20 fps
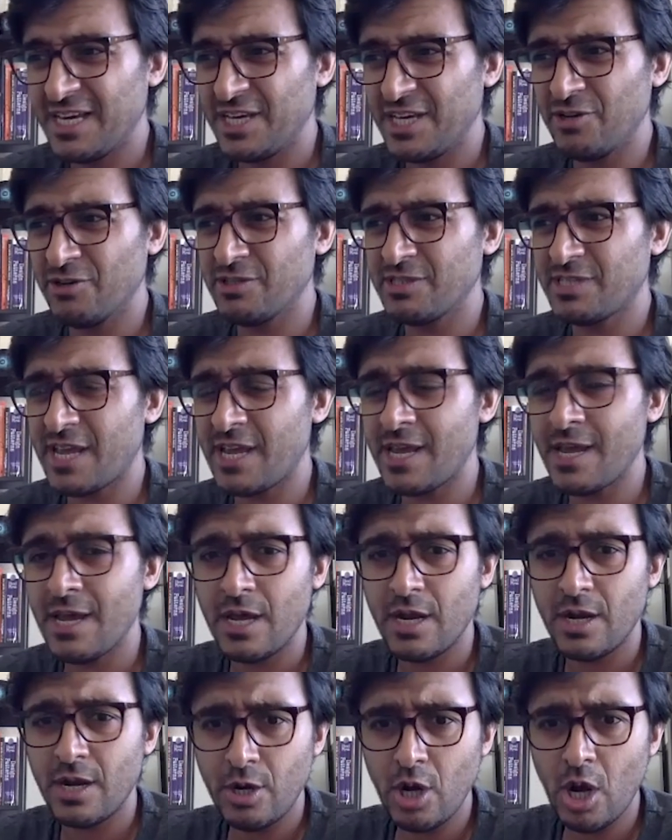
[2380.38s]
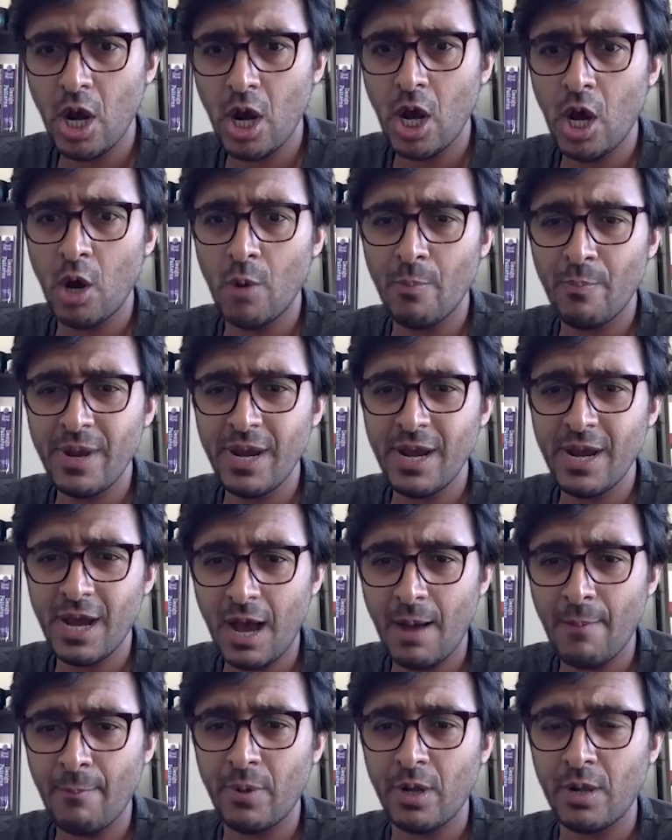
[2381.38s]
You don't say, no, be
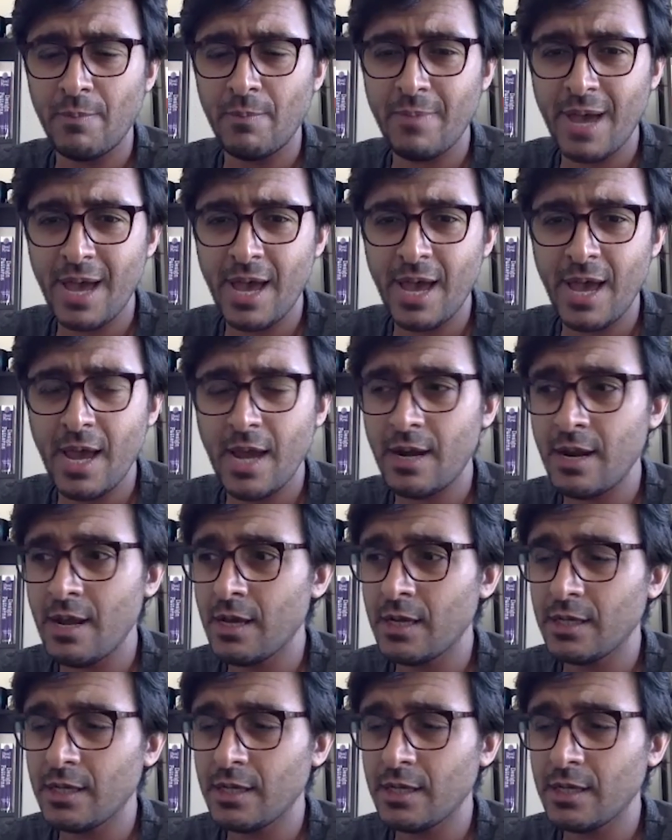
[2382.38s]
humble, man.